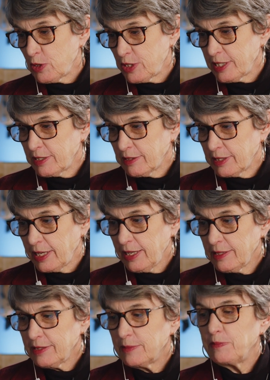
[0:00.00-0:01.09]

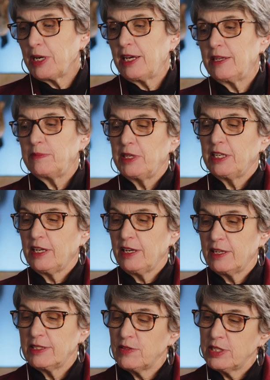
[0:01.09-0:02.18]
personally, but
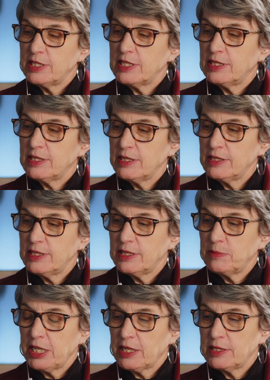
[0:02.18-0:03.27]
because of the distance
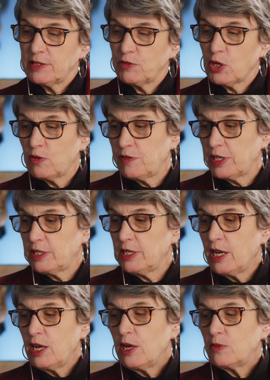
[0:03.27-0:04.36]
and because of COVID
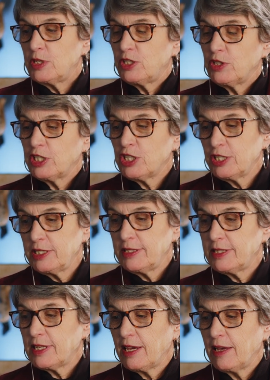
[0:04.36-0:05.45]

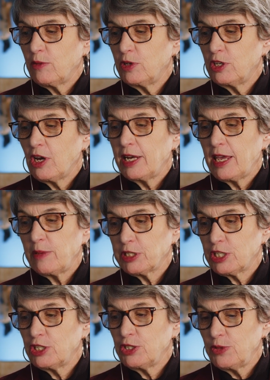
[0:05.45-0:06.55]
restrictions, we're not able
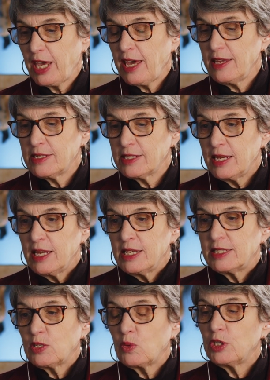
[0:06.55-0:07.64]
to do that.
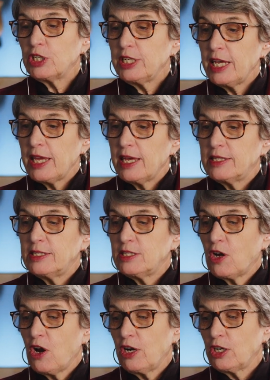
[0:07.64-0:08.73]
So we're going to end
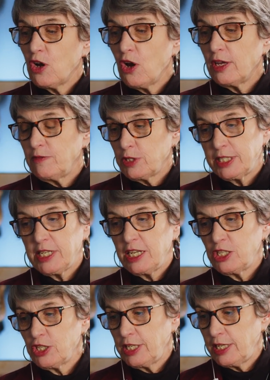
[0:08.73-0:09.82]
our
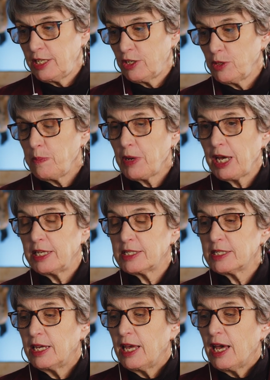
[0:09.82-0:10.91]
conversation here,
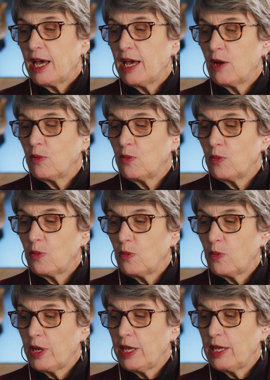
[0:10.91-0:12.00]
but
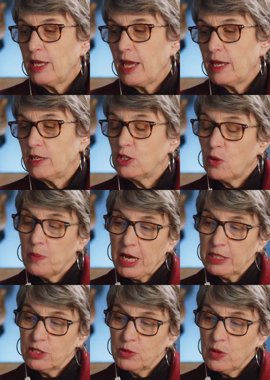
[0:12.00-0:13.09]
and go
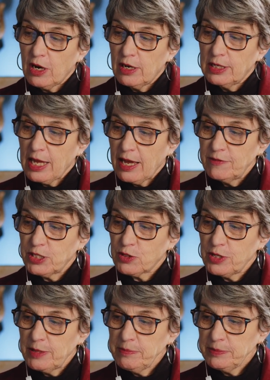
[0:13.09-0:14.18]
back to our live
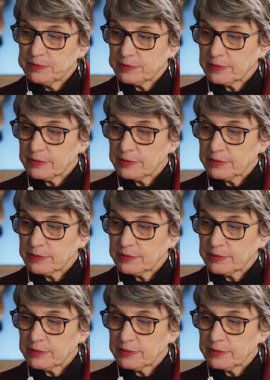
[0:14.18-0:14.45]
stream